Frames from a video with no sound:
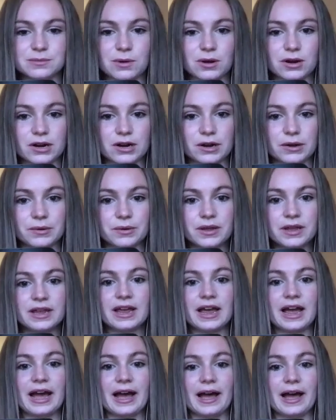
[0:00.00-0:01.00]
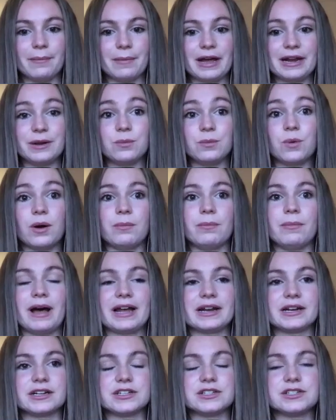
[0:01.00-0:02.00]
tomorrow. And it won't
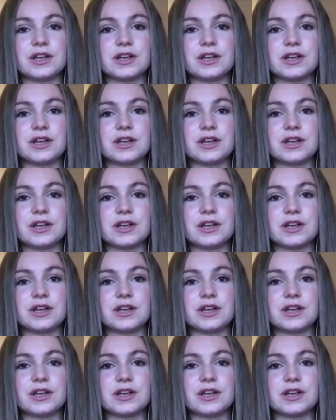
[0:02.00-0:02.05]
matter.